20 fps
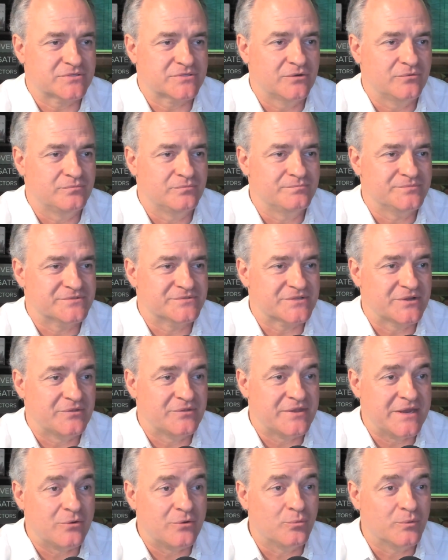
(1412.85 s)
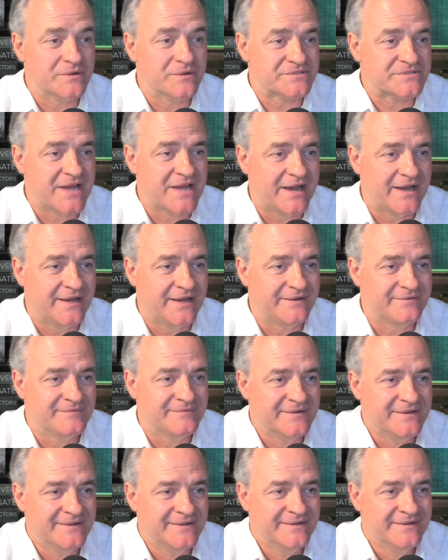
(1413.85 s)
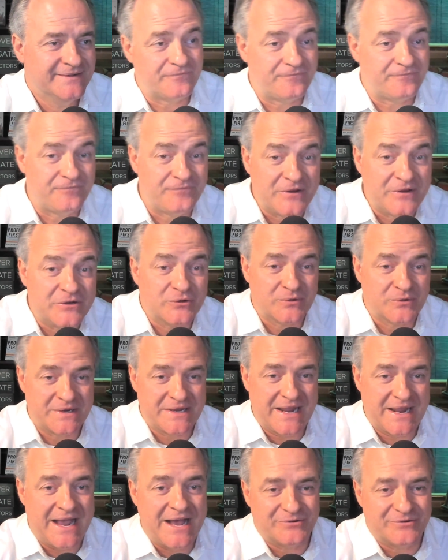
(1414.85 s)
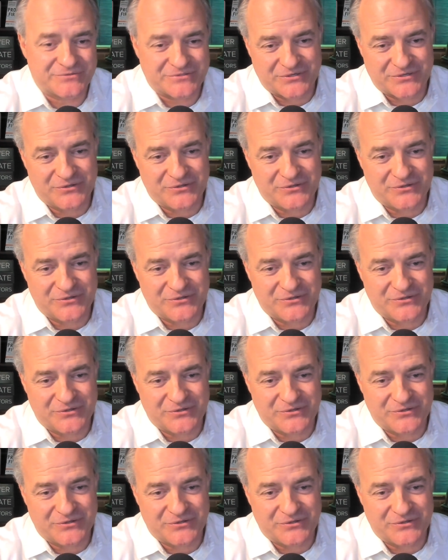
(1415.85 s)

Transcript: So it was not figuring out